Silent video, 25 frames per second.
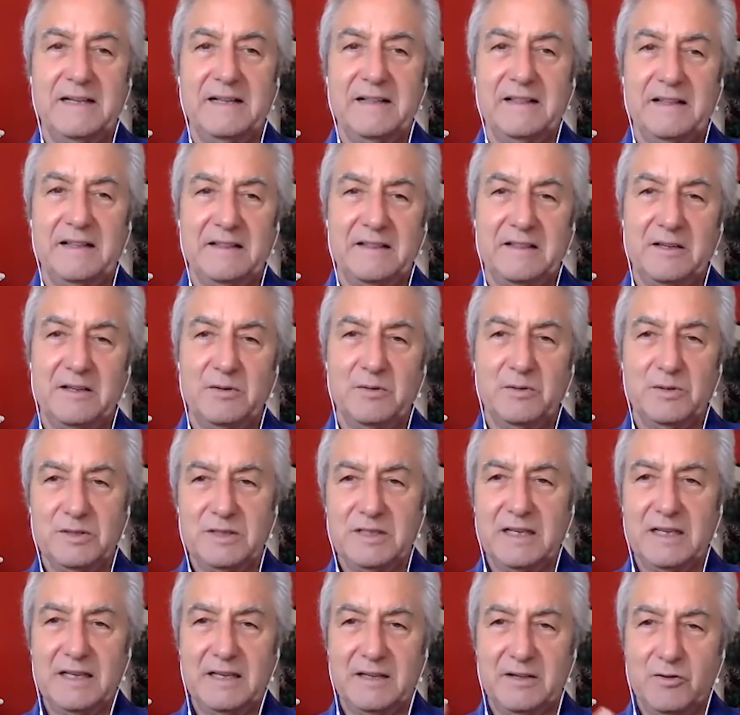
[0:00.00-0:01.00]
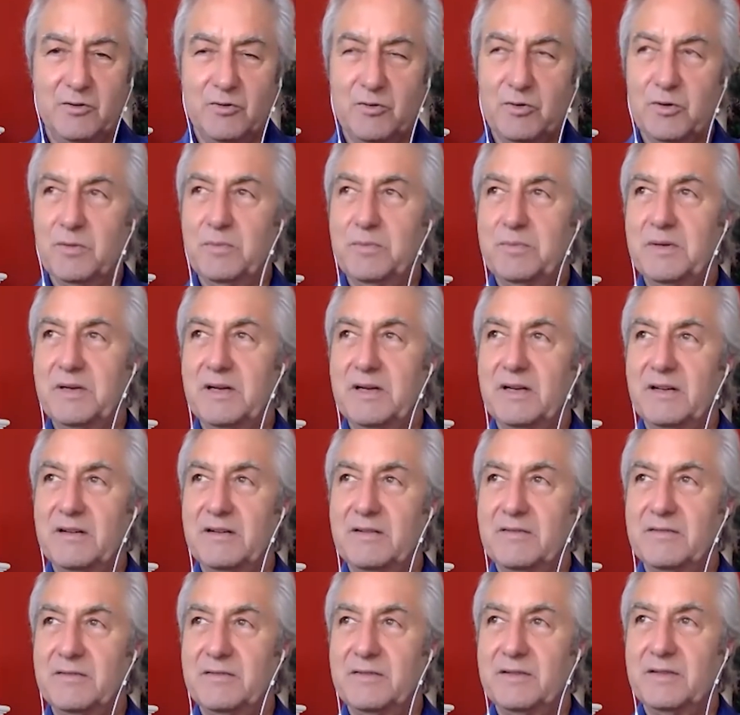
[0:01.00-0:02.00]
that there was a group
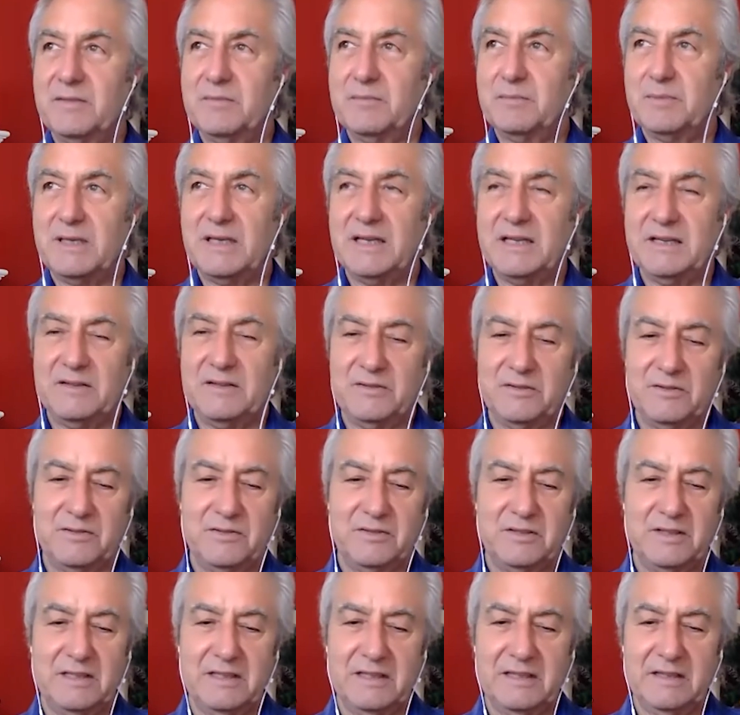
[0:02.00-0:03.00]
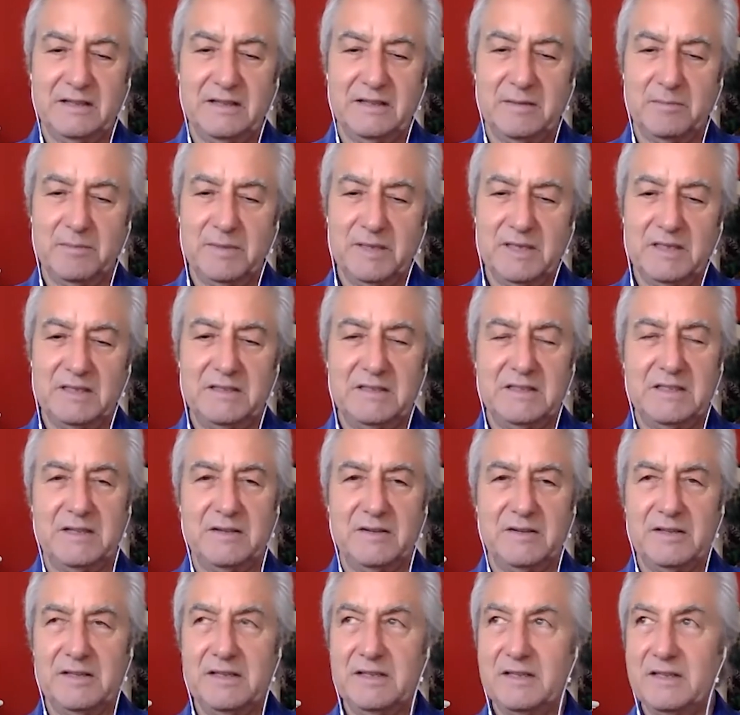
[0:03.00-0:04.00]
of players in the
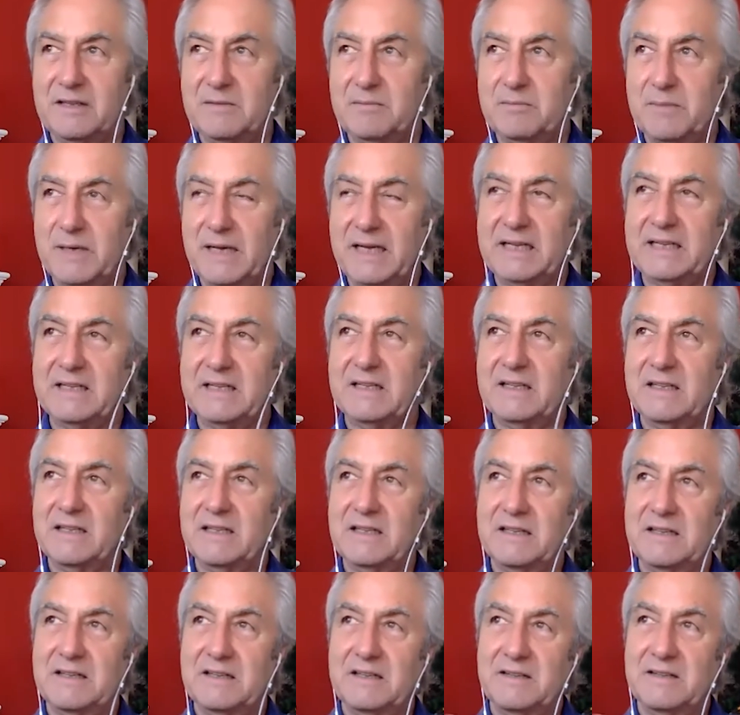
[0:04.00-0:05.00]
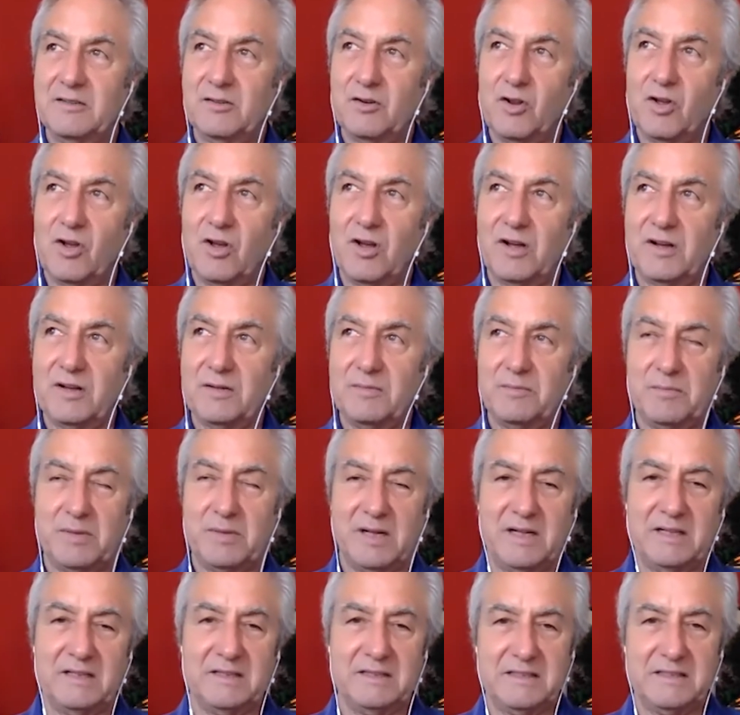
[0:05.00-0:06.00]
military and in banking and in law and
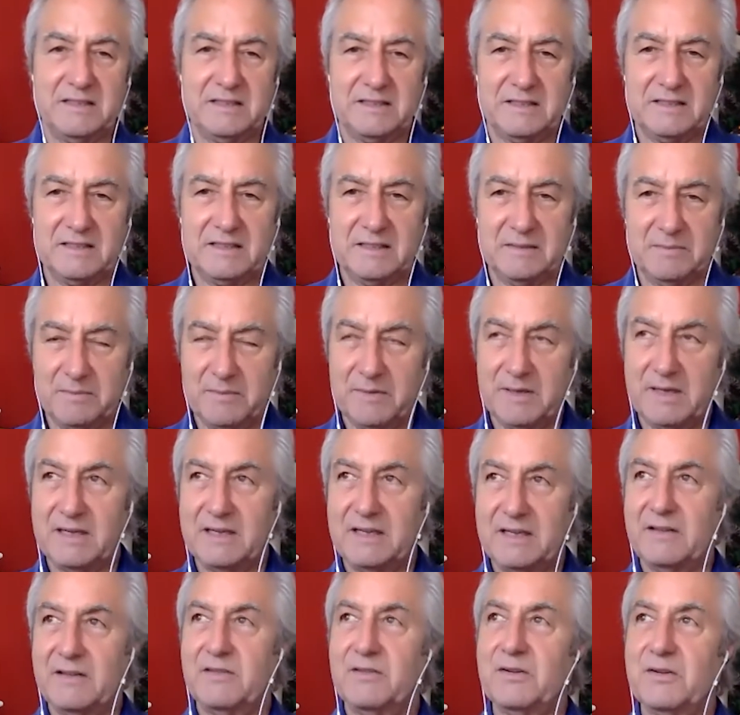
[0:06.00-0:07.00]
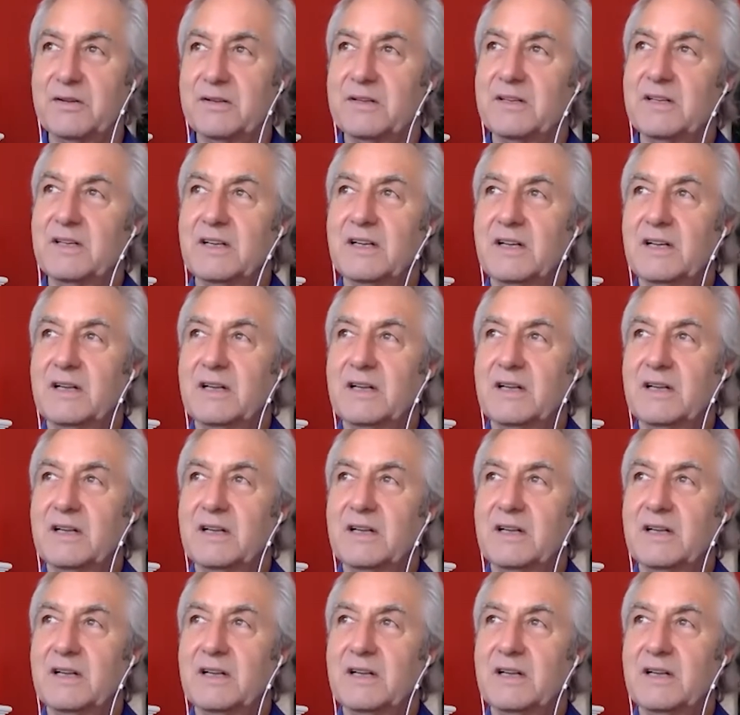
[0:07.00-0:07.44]
politics and many other